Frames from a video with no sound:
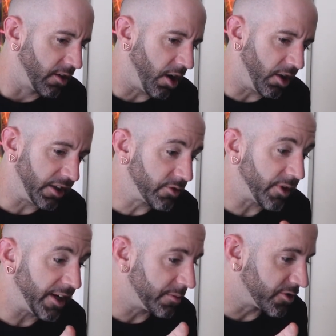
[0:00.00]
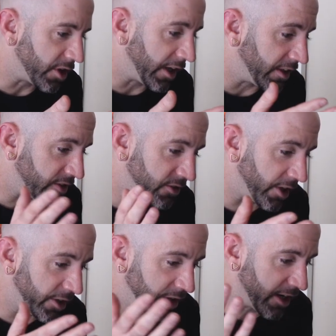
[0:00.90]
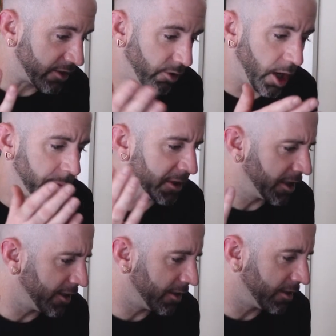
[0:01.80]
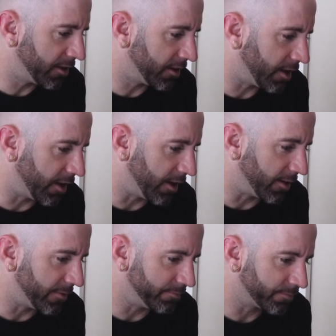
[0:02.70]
all these random strains: Trainwreck, Romulan, uh,